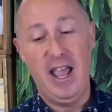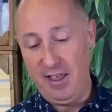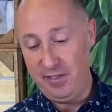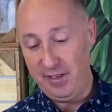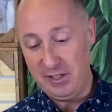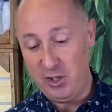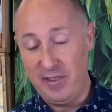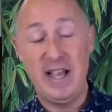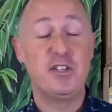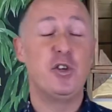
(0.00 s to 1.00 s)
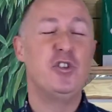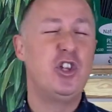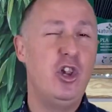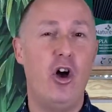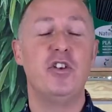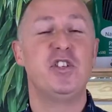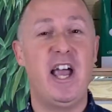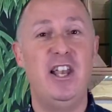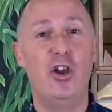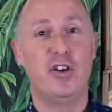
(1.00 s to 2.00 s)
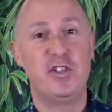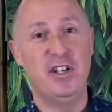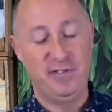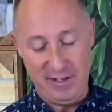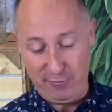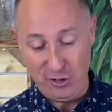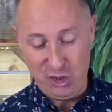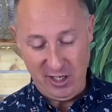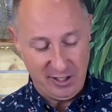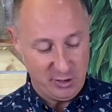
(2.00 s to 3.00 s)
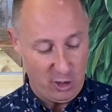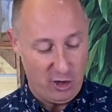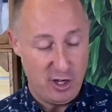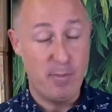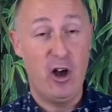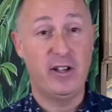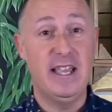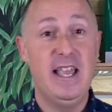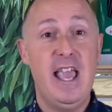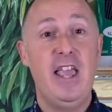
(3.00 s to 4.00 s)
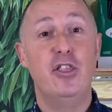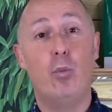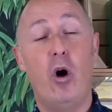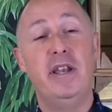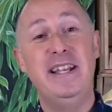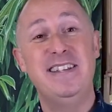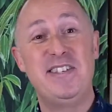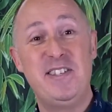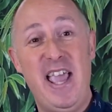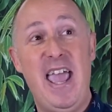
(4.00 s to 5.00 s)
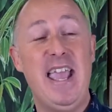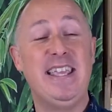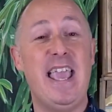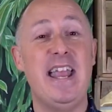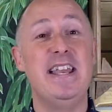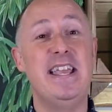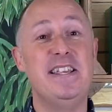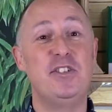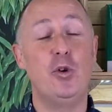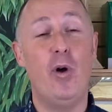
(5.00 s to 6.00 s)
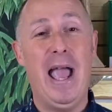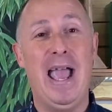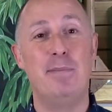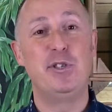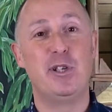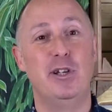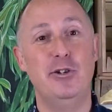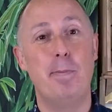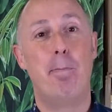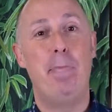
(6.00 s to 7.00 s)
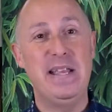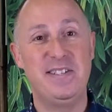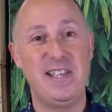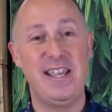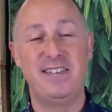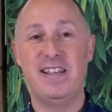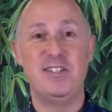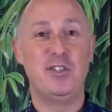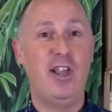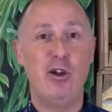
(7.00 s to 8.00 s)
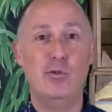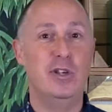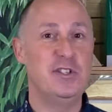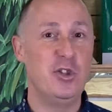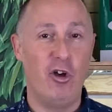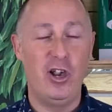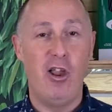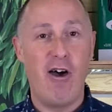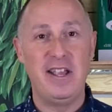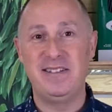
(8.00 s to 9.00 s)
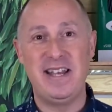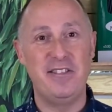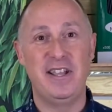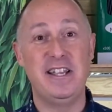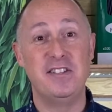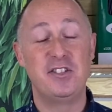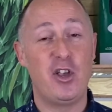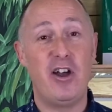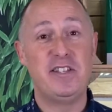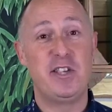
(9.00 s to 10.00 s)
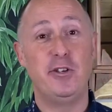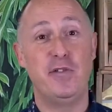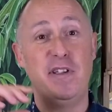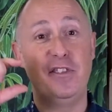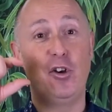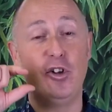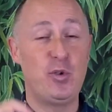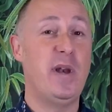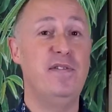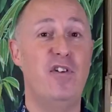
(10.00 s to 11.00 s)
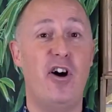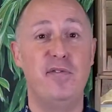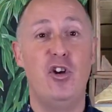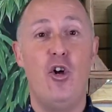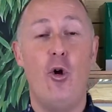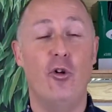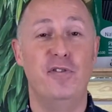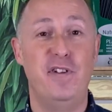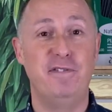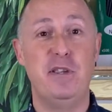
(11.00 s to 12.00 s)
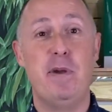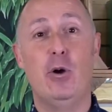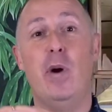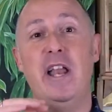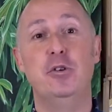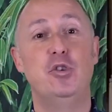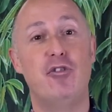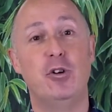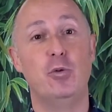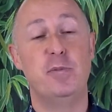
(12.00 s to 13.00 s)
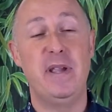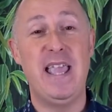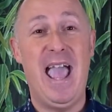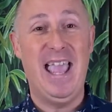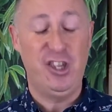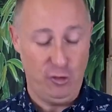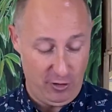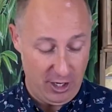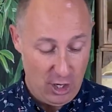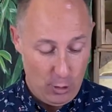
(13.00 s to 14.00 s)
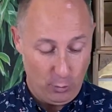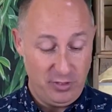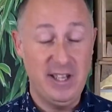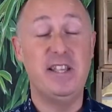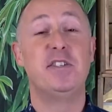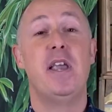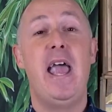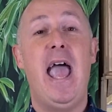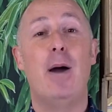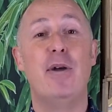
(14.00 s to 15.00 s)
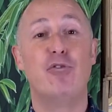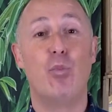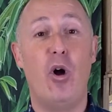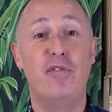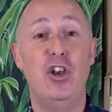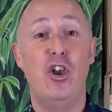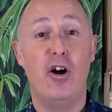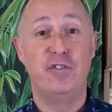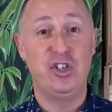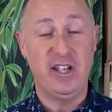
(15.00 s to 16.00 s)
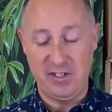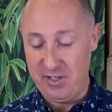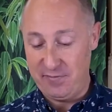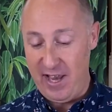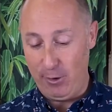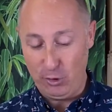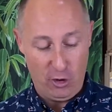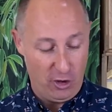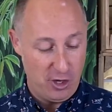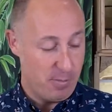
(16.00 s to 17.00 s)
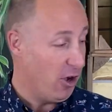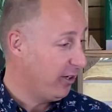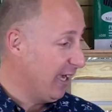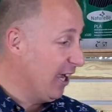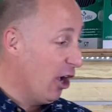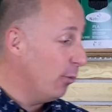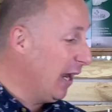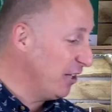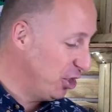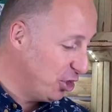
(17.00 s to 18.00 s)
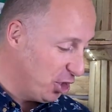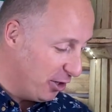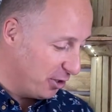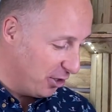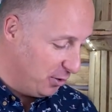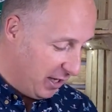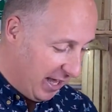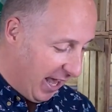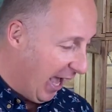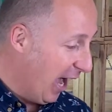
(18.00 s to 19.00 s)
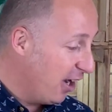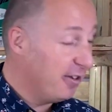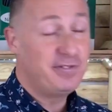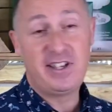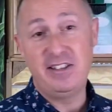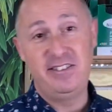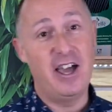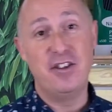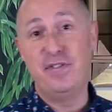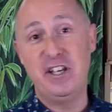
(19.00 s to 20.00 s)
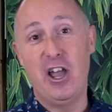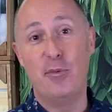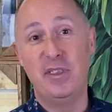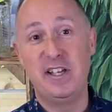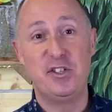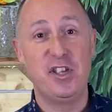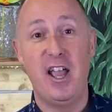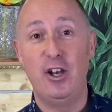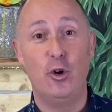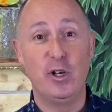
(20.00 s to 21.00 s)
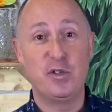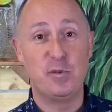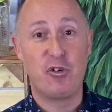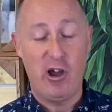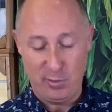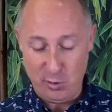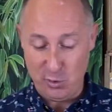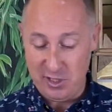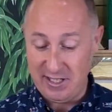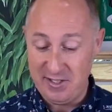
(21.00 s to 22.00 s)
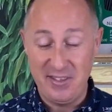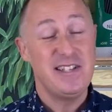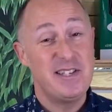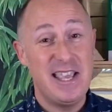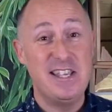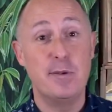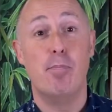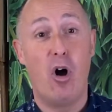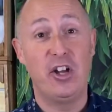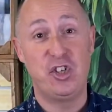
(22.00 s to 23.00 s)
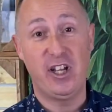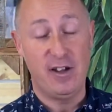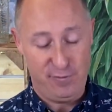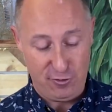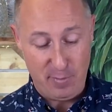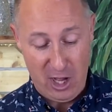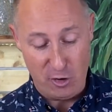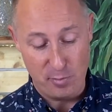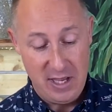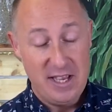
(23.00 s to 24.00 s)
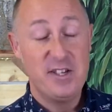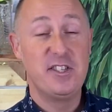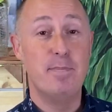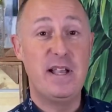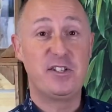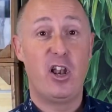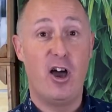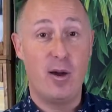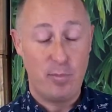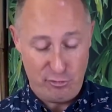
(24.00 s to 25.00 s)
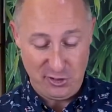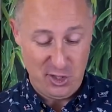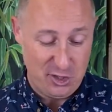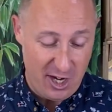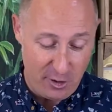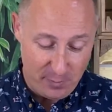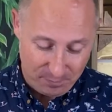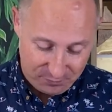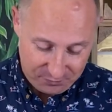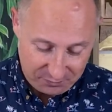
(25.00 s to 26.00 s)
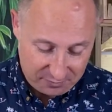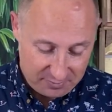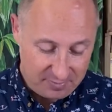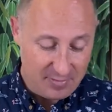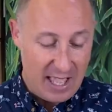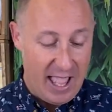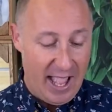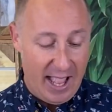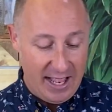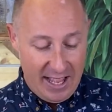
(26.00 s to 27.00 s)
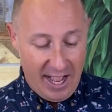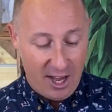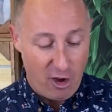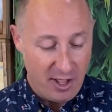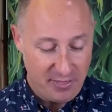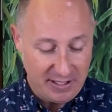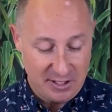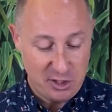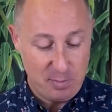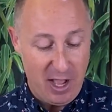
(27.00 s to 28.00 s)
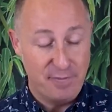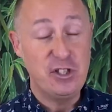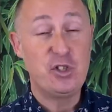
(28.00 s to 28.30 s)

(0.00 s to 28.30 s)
Things like that. So there's lots and lots of different jiggers on the market. The one in the set, again, is your absolute basic. It's not lined anything inside, so you've either got a 25 or a 50ml, and you struggle to be accurate with these. However, what a lot of jiggers have now got on the market, and I will actually show you, and I've done a video over this, loyal subscribers will see this. This is my jigger from home. It's the Mixology Precision. And I think this is perfect.